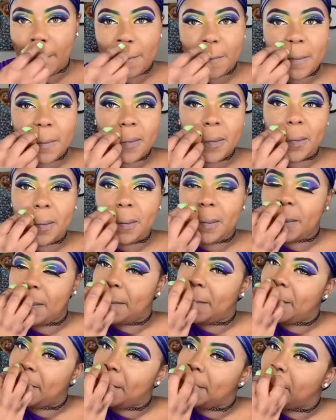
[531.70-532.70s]
I was having
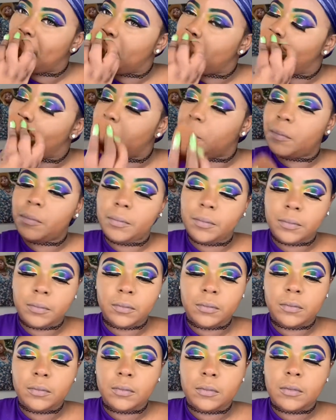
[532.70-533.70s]
that problem for a minute.
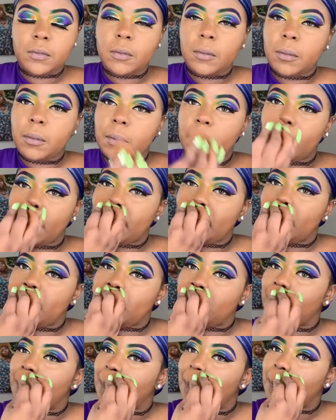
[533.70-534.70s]
Then I
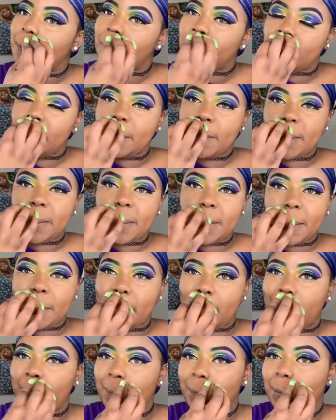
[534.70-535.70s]
figured out I don't have
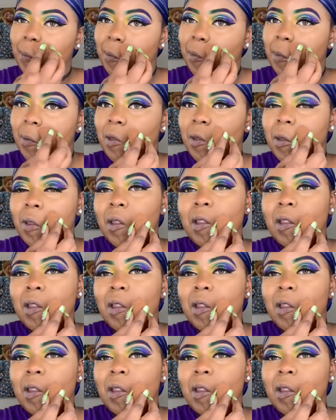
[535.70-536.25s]
it when it's wet.